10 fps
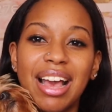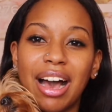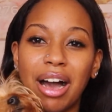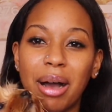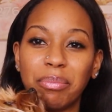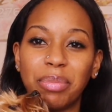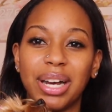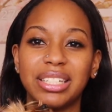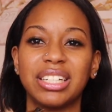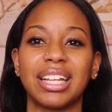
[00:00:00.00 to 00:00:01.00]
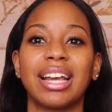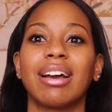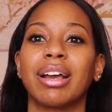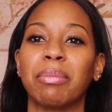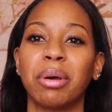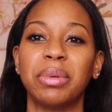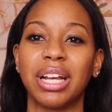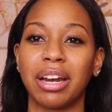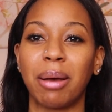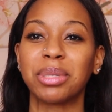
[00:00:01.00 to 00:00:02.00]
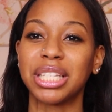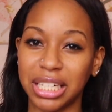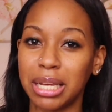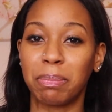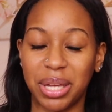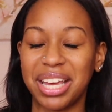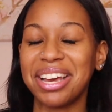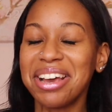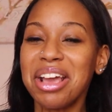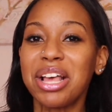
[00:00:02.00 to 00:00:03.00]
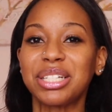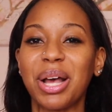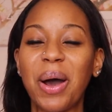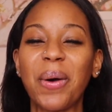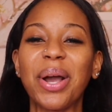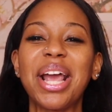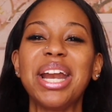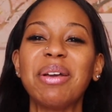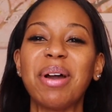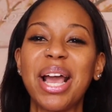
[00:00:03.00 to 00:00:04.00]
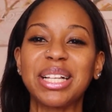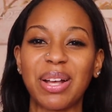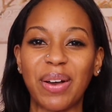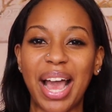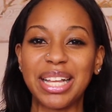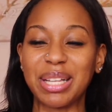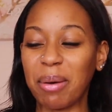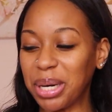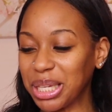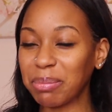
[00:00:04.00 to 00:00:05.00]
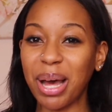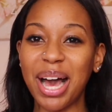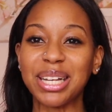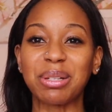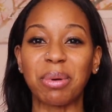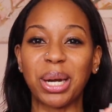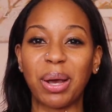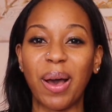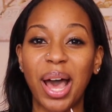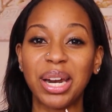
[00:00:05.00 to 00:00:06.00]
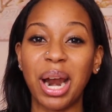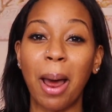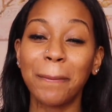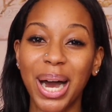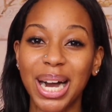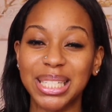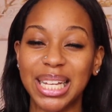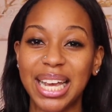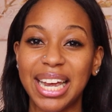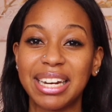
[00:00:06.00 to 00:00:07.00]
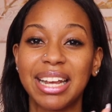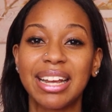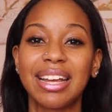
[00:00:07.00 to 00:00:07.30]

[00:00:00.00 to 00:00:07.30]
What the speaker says: But she's like, okay, put me down, I'm sleepy. So anyways, okay, so I'm gonna get the box. We're gonna go ahead and unbox it.